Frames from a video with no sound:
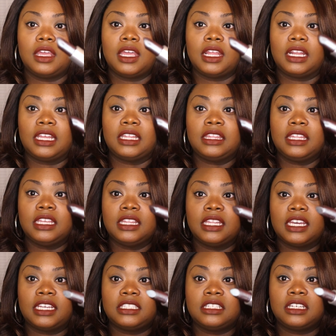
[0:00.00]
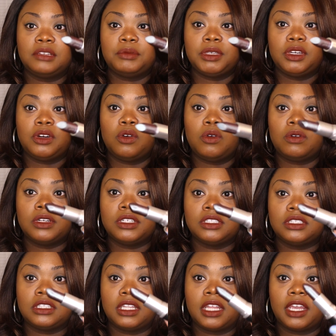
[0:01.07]
And I think that's going to be
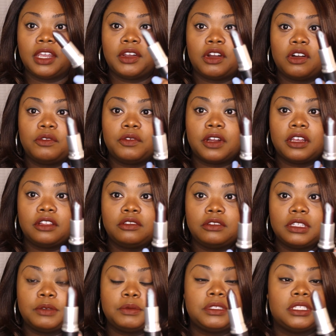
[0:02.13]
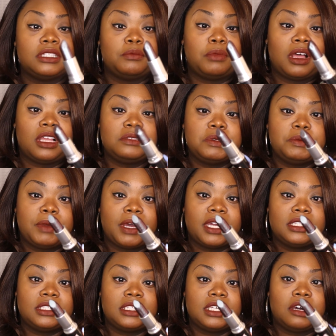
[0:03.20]
gorgeous layering over other lipsticks and possibly by
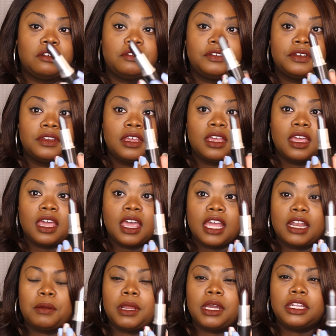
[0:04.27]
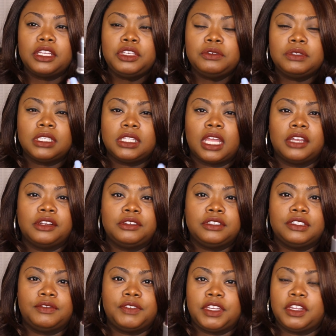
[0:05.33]
itself. And I'm not going to use a liner in
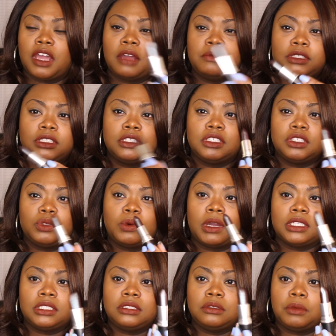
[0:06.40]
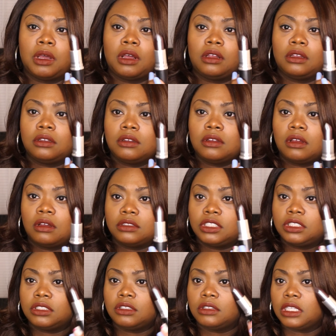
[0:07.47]
this video. I'm just going to swatch them all on
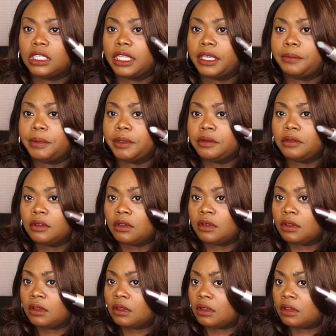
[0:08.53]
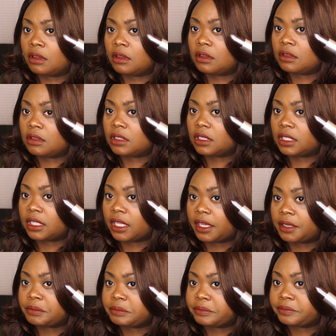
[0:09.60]
just on the lip. Look at
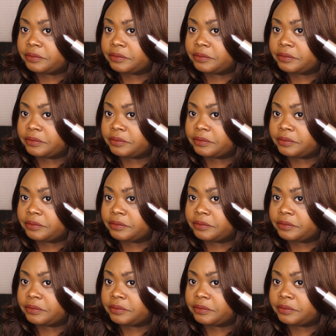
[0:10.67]
that.